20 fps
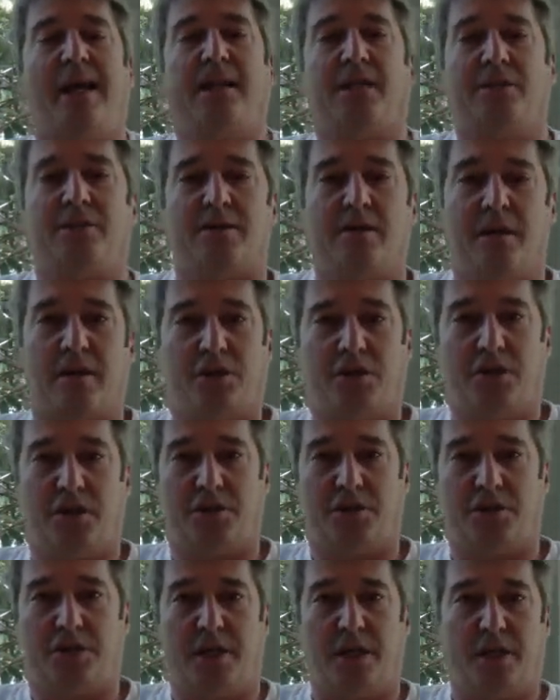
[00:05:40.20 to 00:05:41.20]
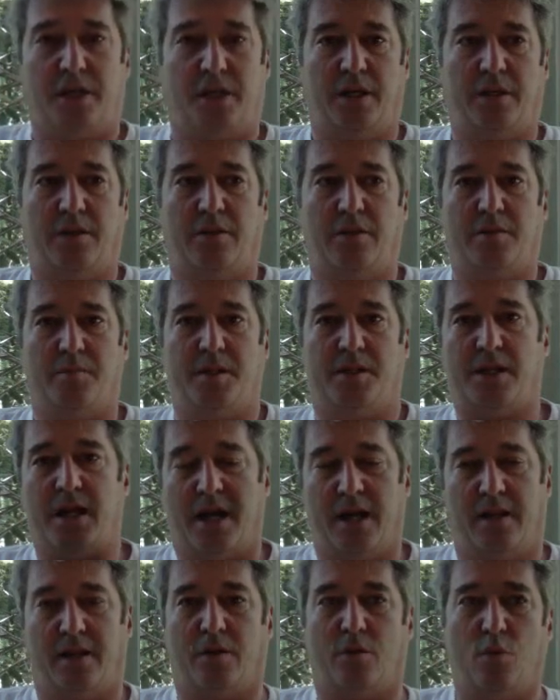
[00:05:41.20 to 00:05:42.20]
And it's not just in the
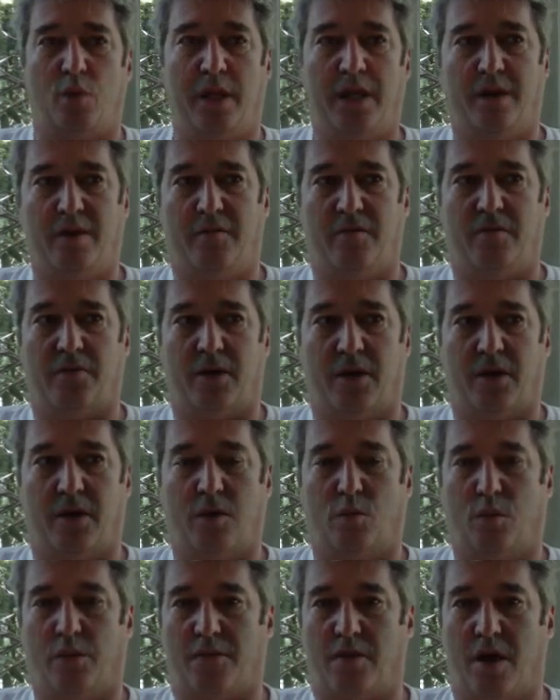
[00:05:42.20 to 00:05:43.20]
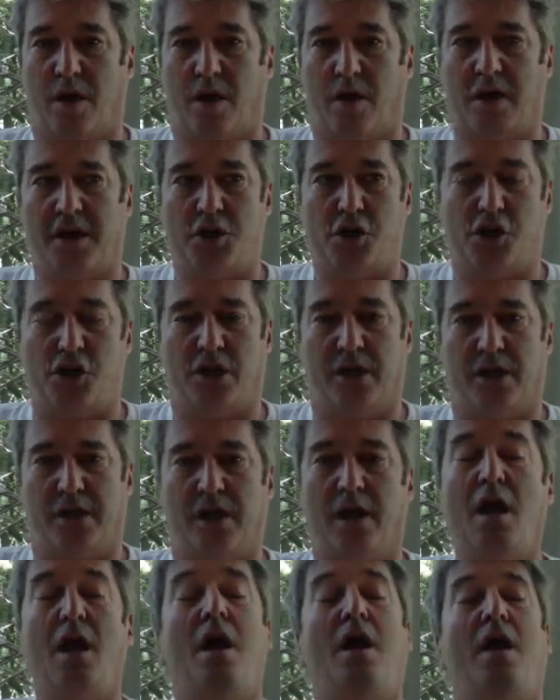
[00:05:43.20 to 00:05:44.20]
metallic weave with the high
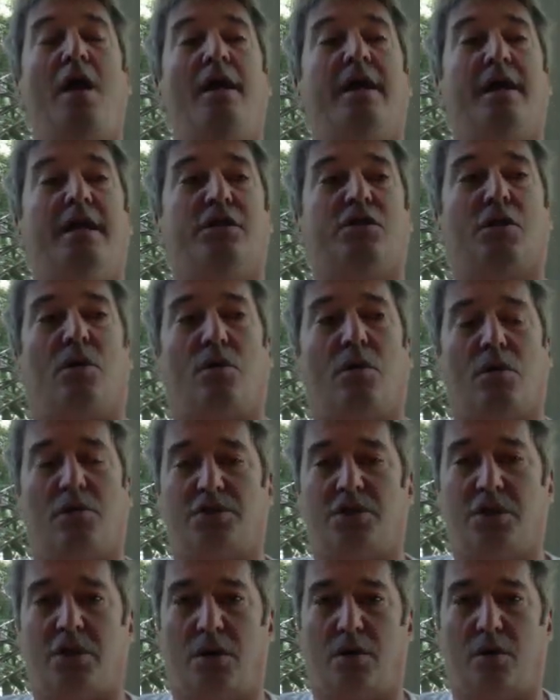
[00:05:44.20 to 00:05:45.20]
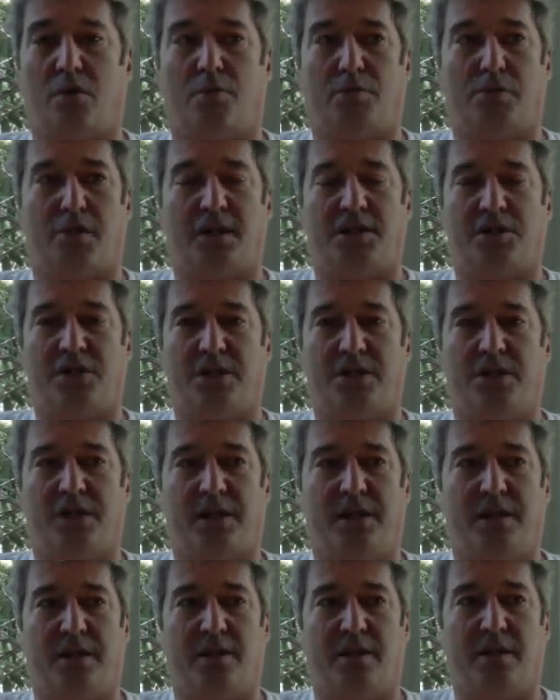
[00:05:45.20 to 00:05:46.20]
sheen, it's also present
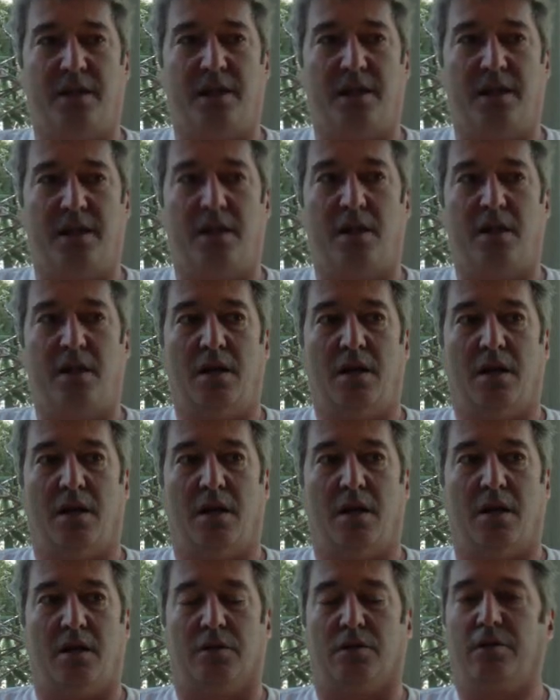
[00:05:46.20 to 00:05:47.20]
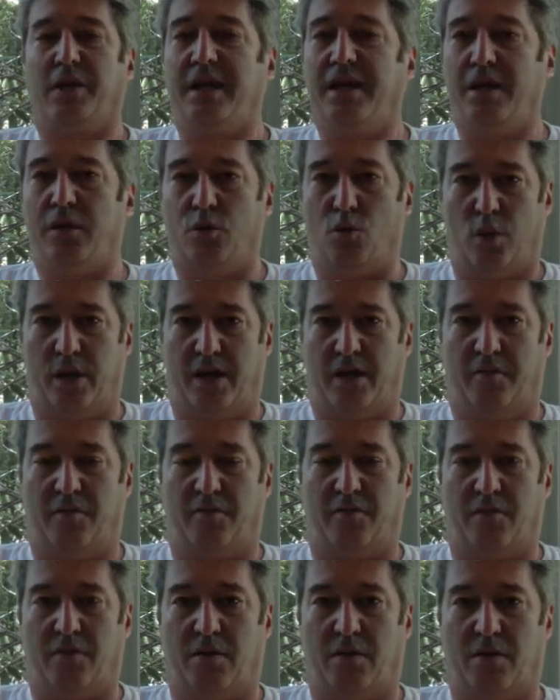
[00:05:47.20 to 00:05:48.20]
in the linen
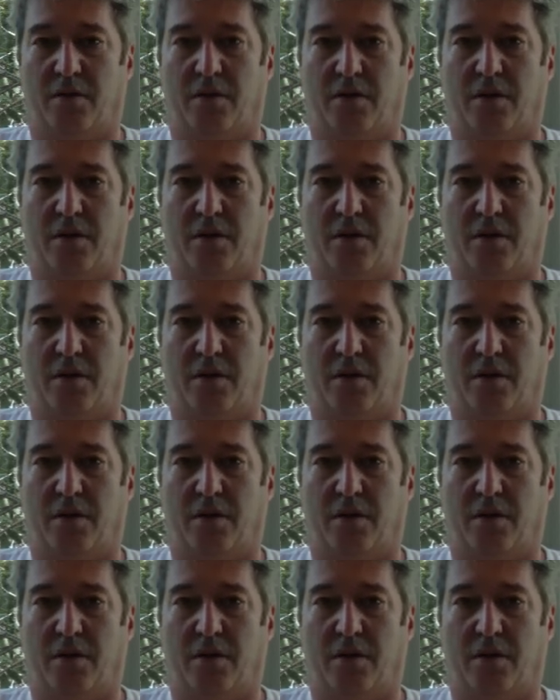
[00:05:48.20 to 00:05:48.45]
weave.